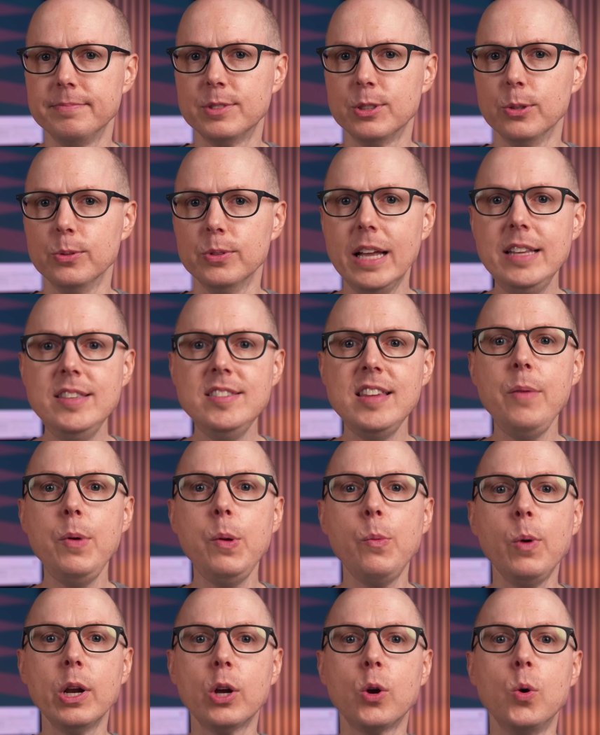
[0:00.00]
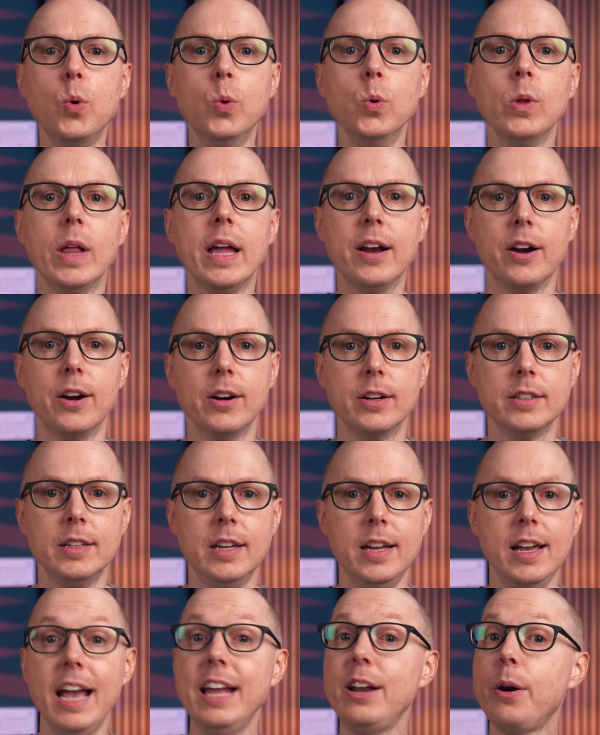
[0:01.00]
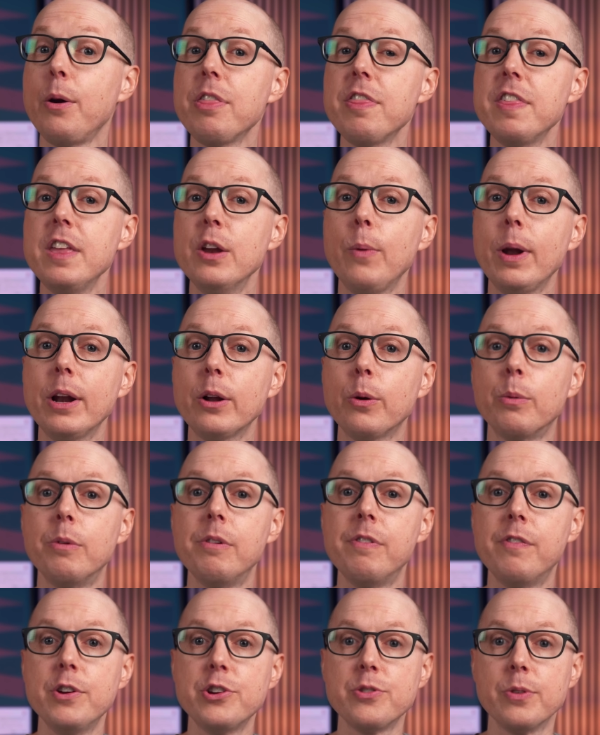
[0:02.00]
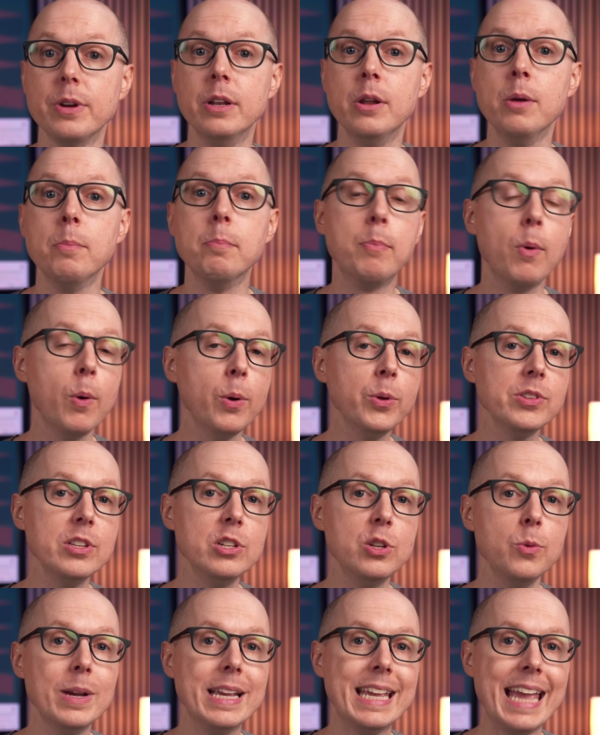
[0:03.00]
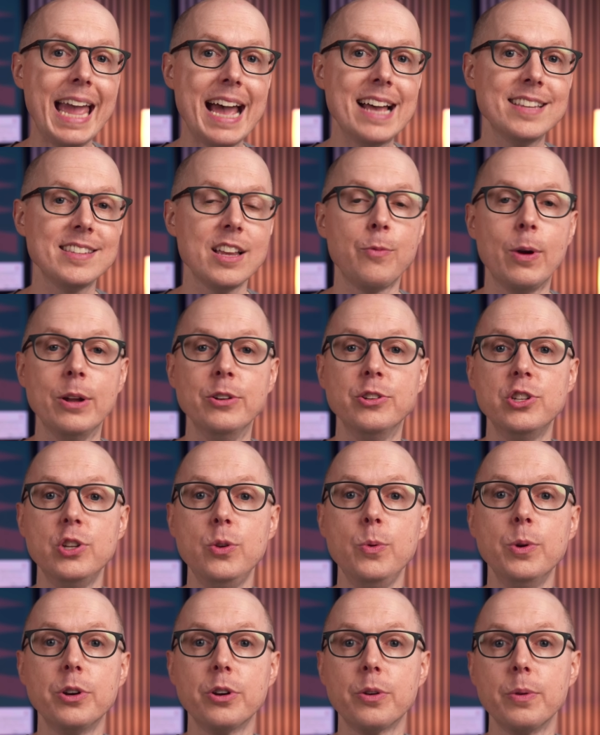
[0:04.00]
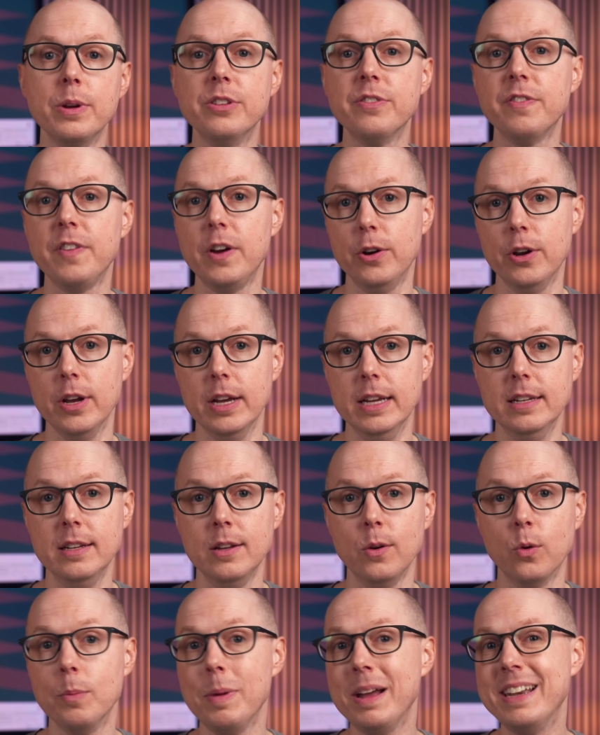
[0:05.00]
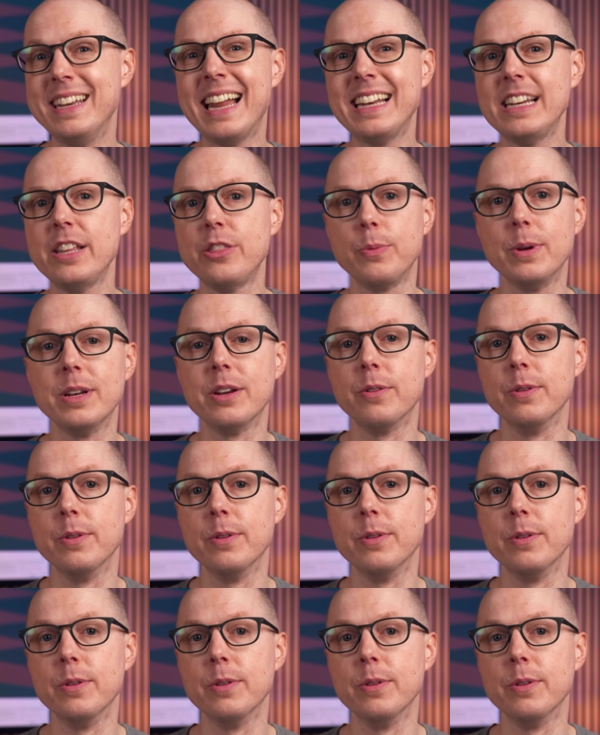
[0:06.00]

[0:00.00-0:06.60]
So let's say we want to cool air, and our theoretical refrigerant boils into a gas around 200 degrees Fahrenheit, or about 93